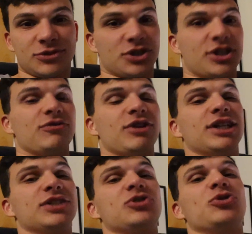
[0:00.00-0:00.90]
Just get ready,
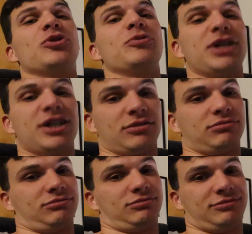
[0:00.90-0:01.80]
because this is only the beginning.
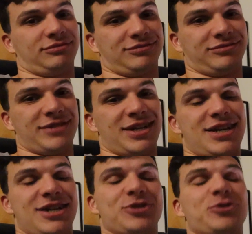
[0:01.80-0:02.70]

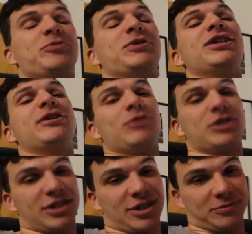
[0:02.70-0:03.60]
It's only the beginning of
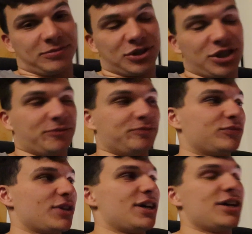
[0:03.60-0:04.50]
what's to come. So,
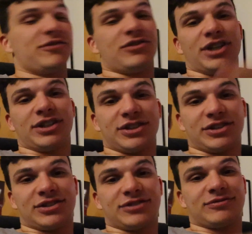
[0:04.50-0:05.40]
if you like
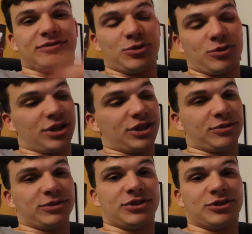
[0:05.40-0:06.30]
this, you already
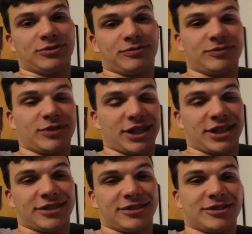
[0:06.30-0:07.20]
know what to do.
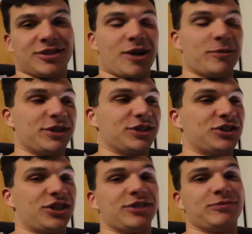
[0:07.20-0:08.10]
Like, comment,
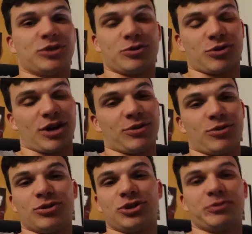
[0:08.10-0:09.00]
share, subscribe, the
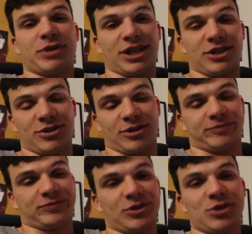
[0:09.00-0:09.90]
whole shebang, you know.
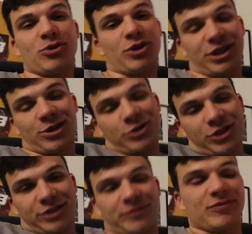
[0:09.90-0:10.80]
You already know
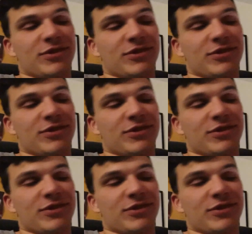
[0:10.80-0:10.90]
the deal.